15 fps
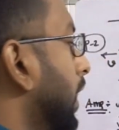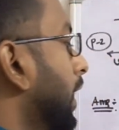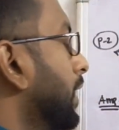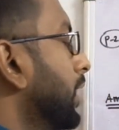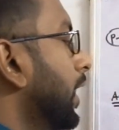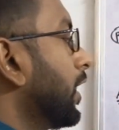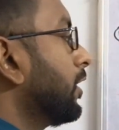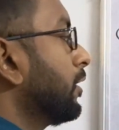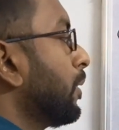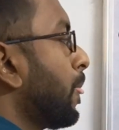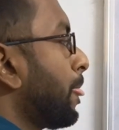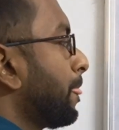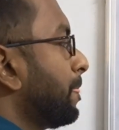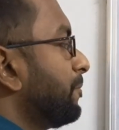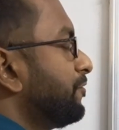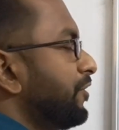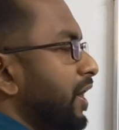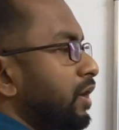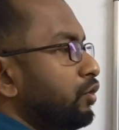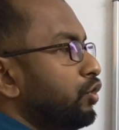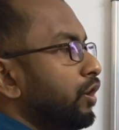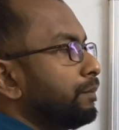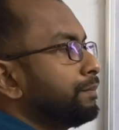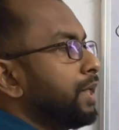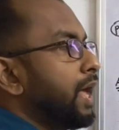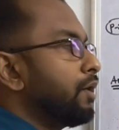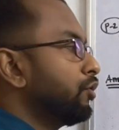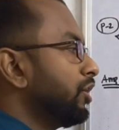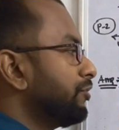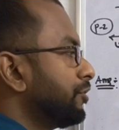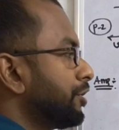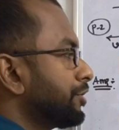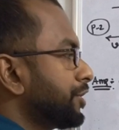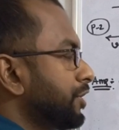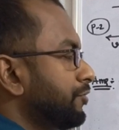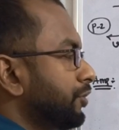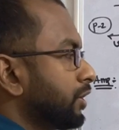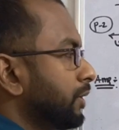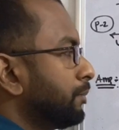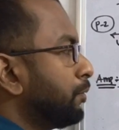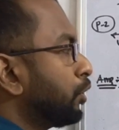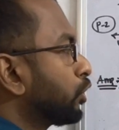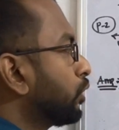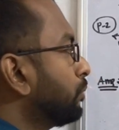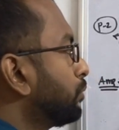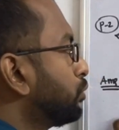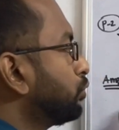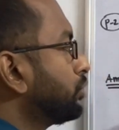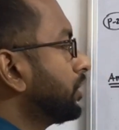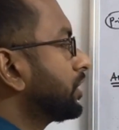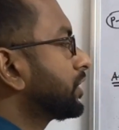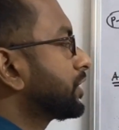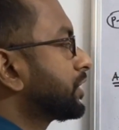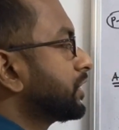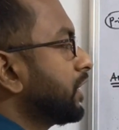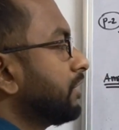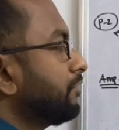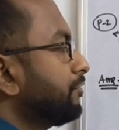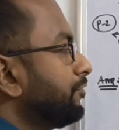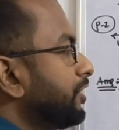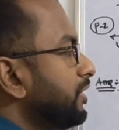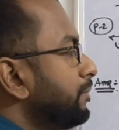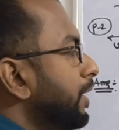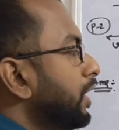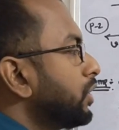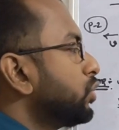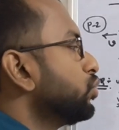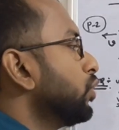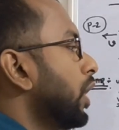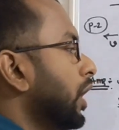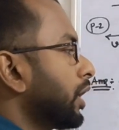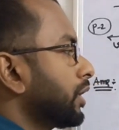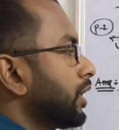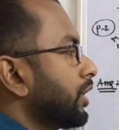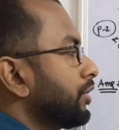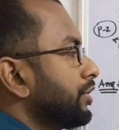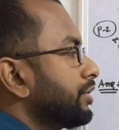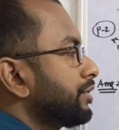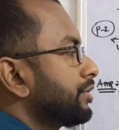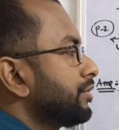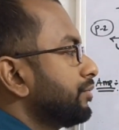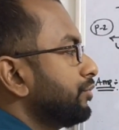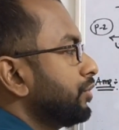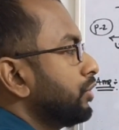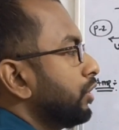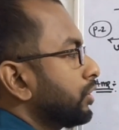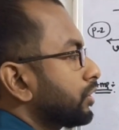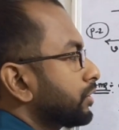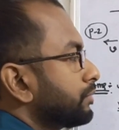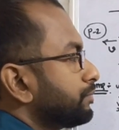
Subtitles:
get that value of the angular velocity for the bottom two discs are v by 2r, that is we got.